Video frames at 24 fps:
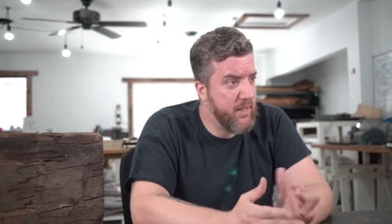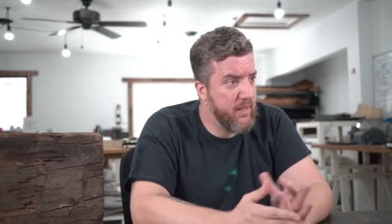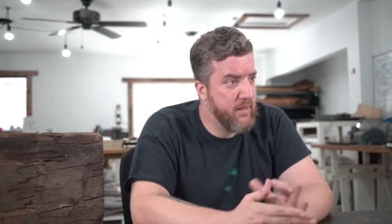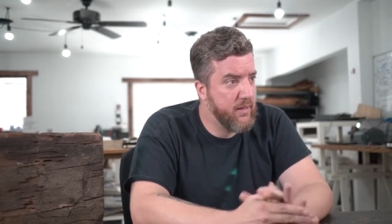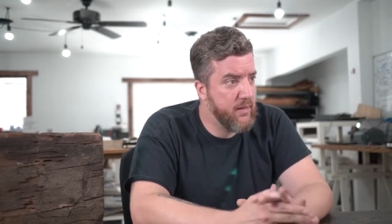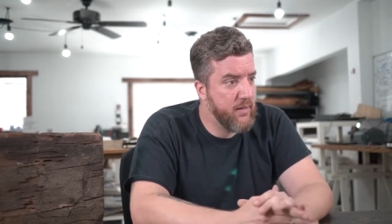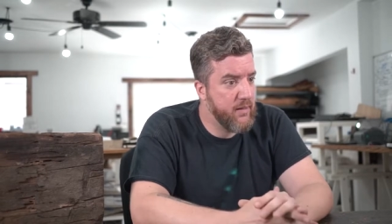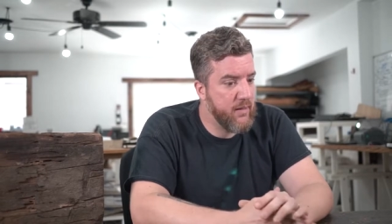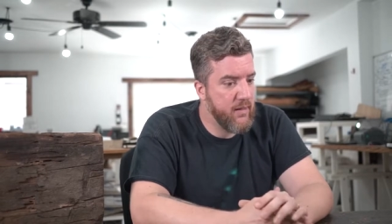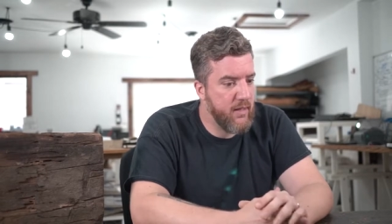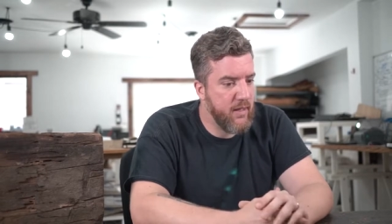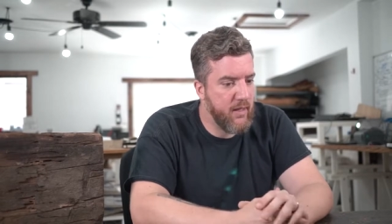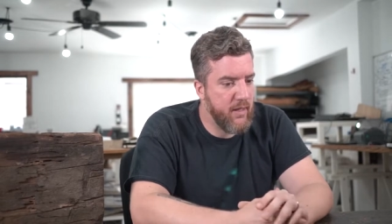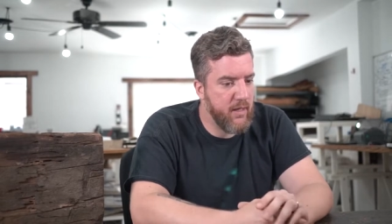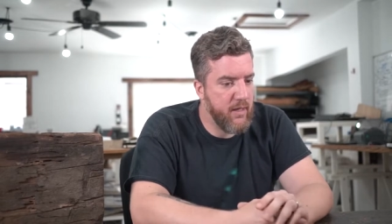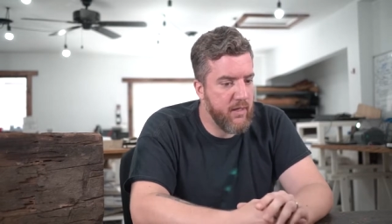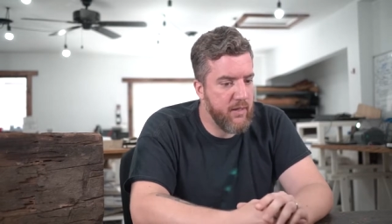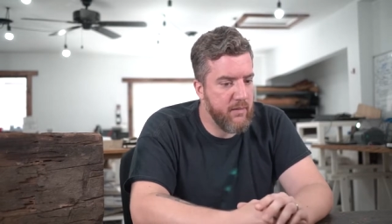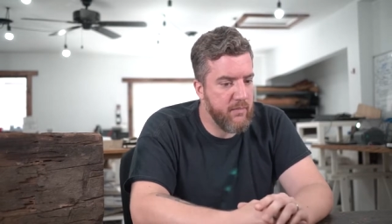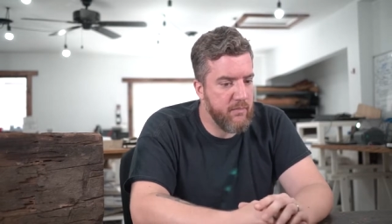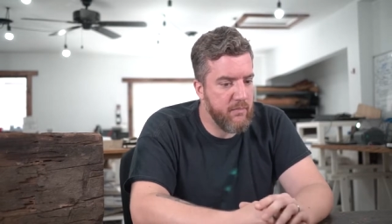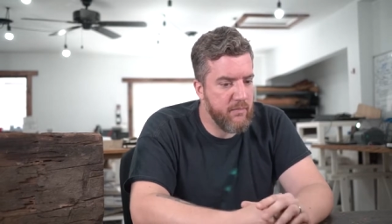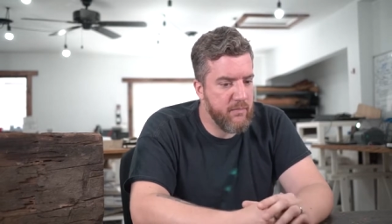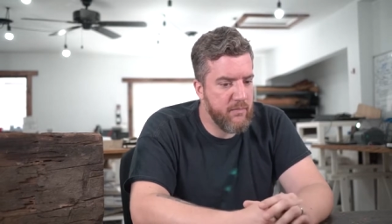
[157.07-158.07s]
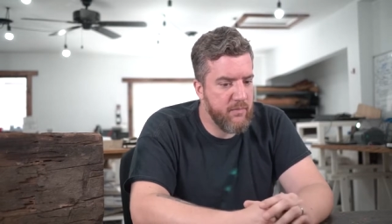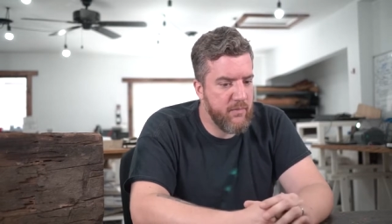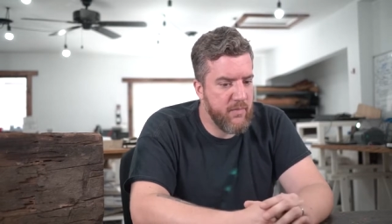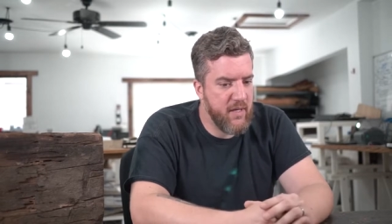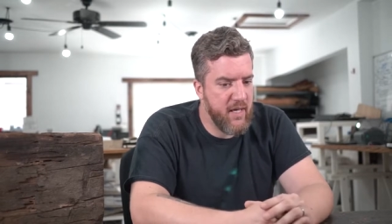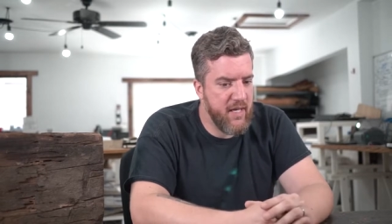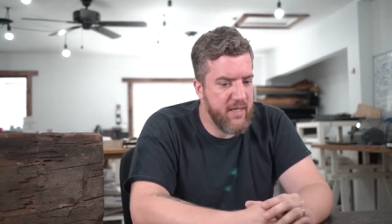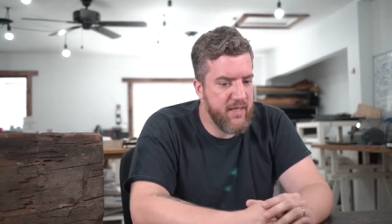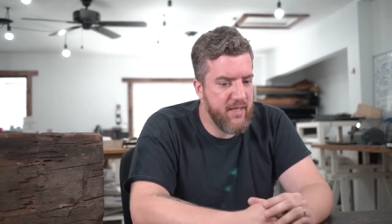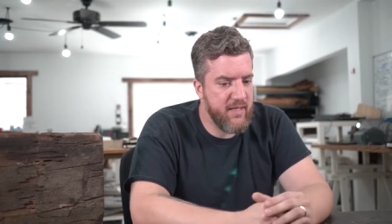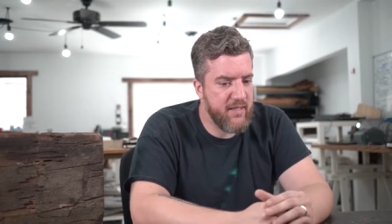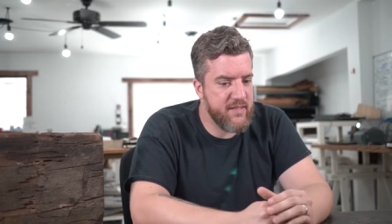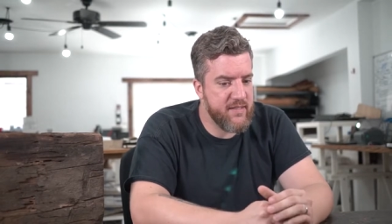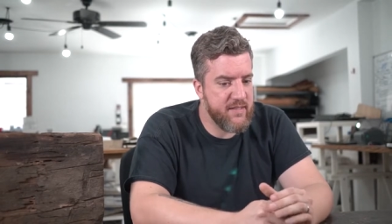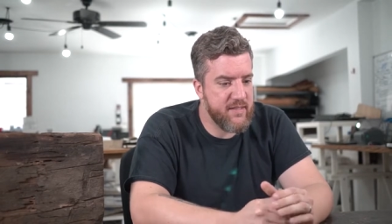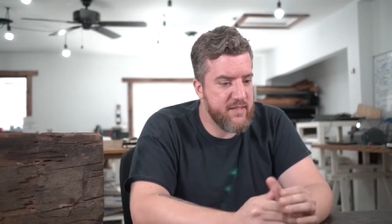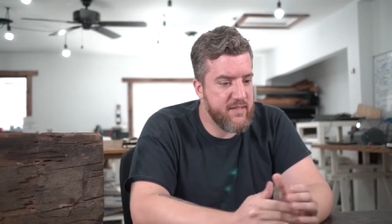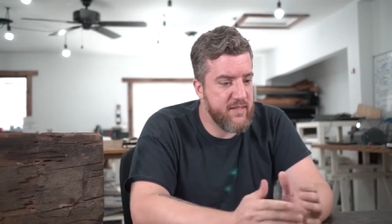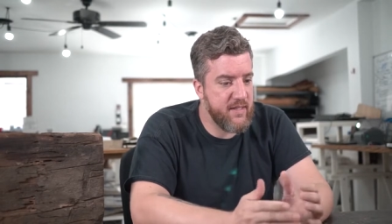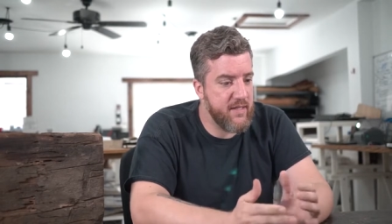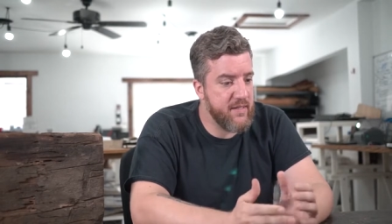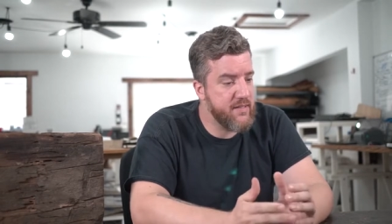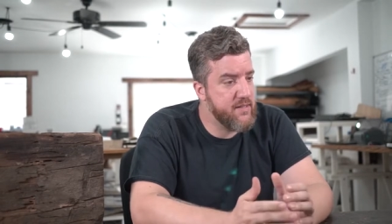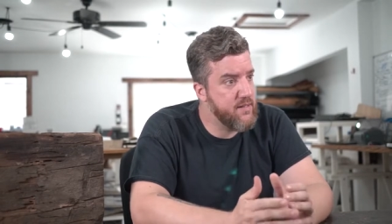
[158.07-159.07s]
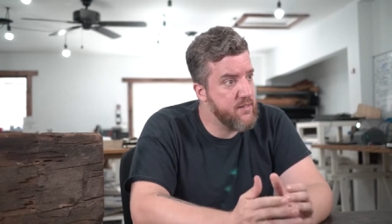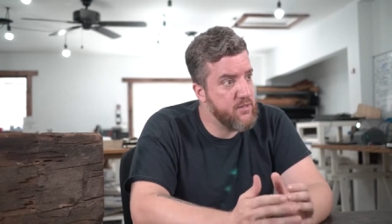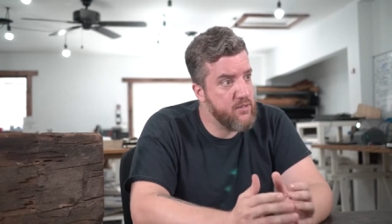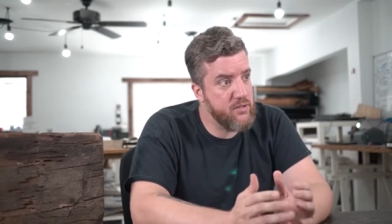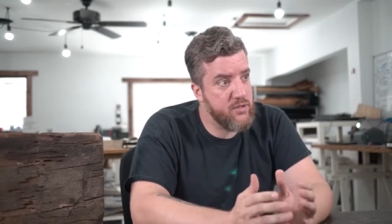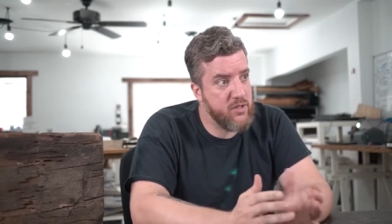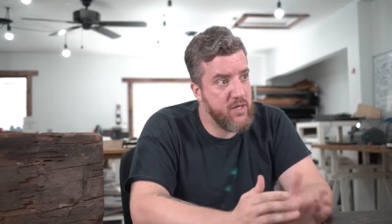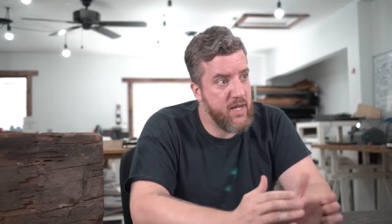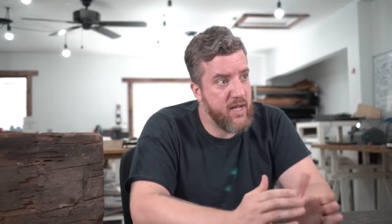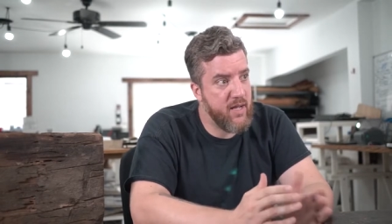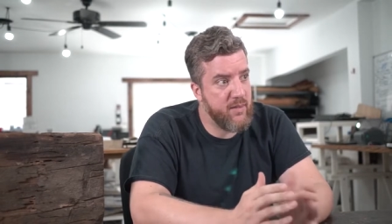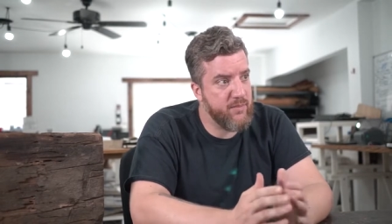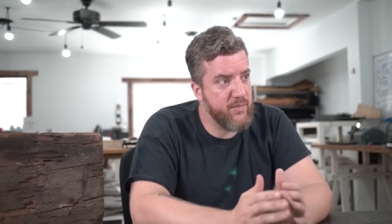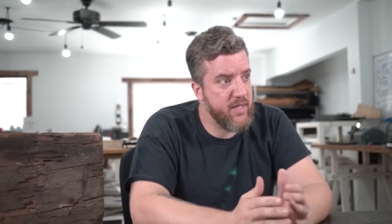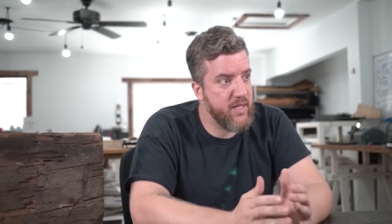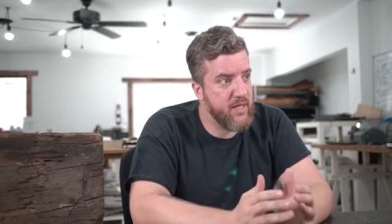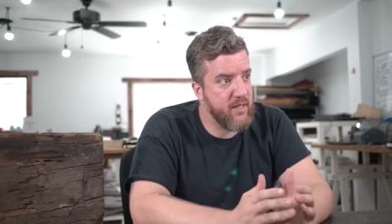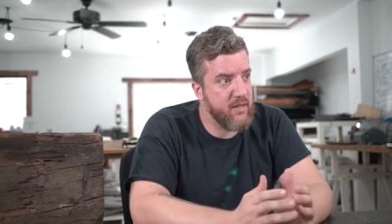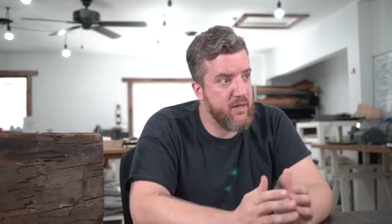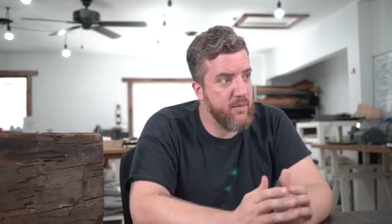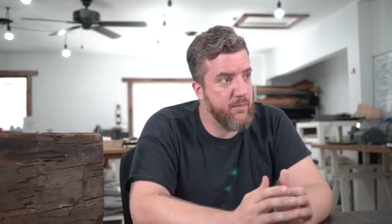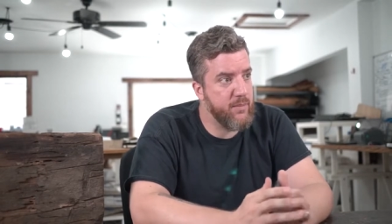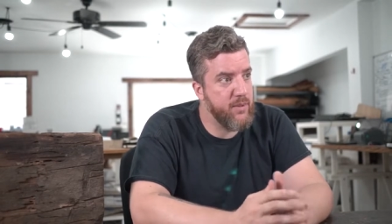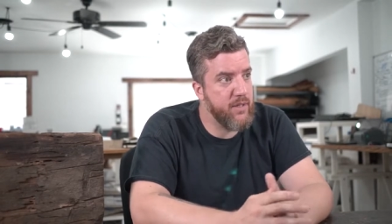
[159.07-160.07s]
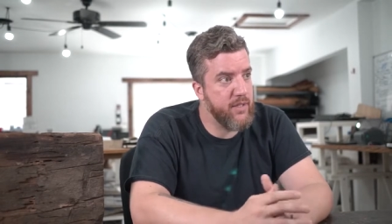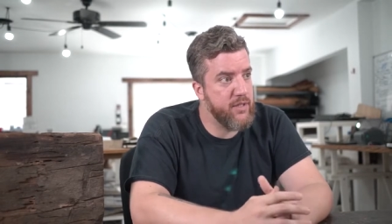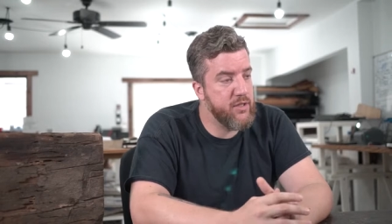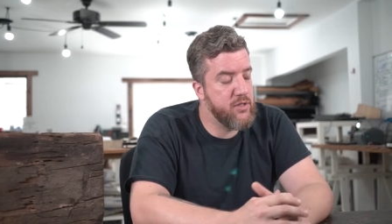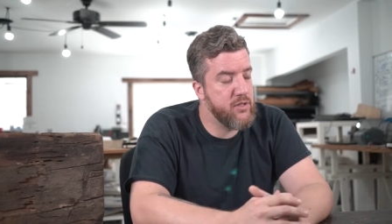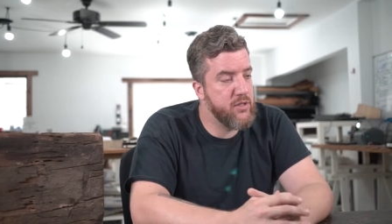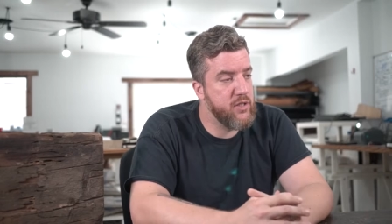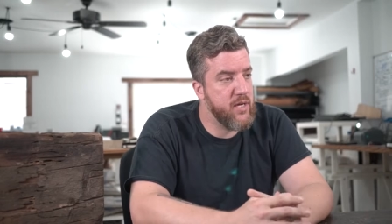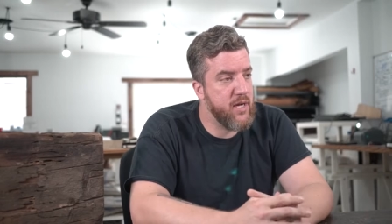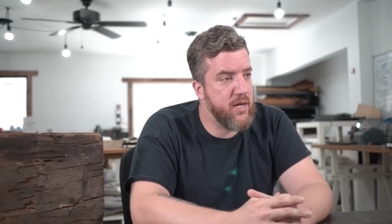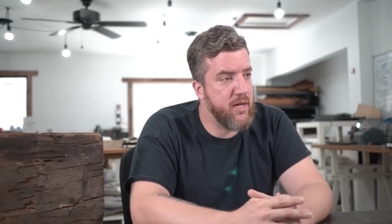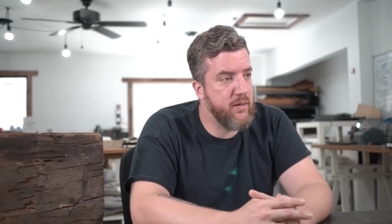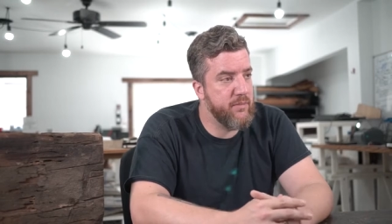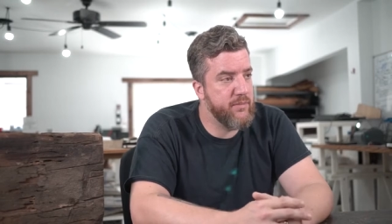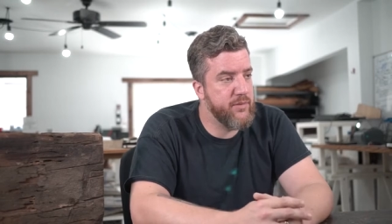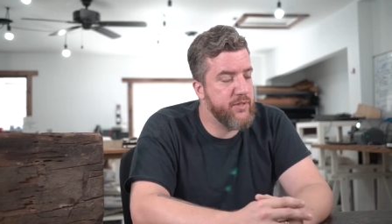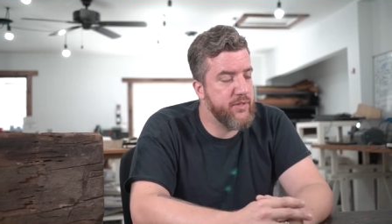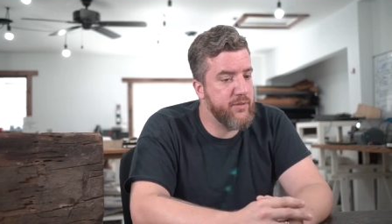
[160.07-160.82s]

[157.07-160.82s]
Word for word: Um, I think it's a citizen's job, not a company's job,